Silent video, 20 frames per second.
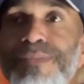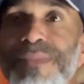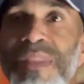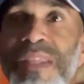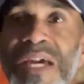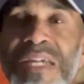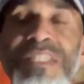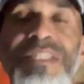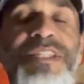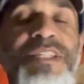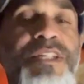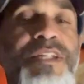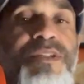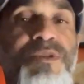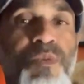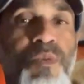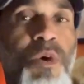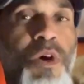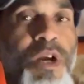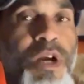I just need to
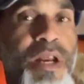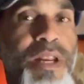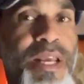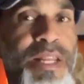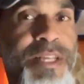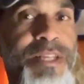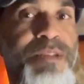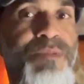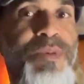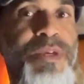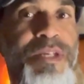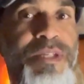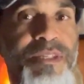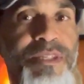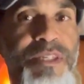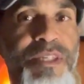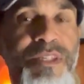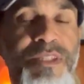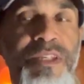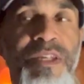work on. I need to be
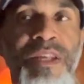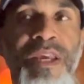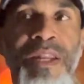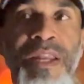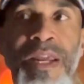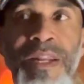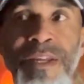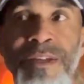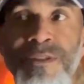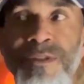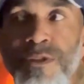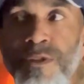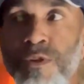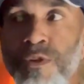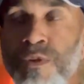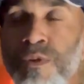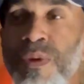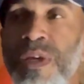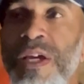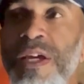consistent, and I need
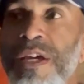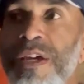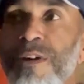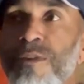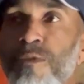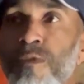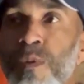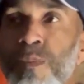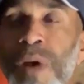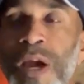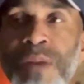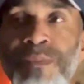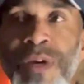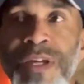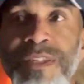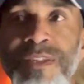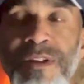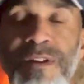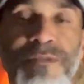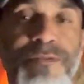to remind
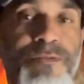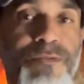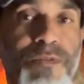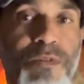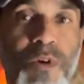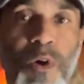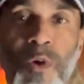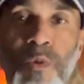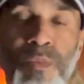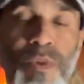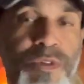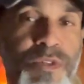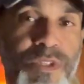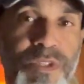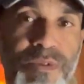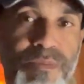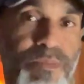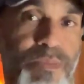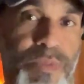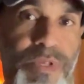myself
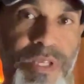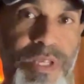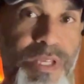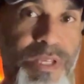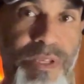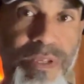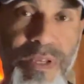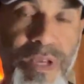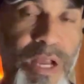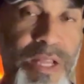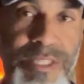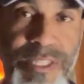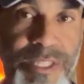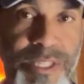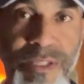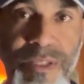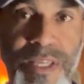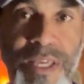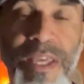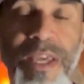almost
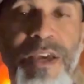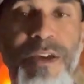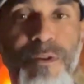constantly,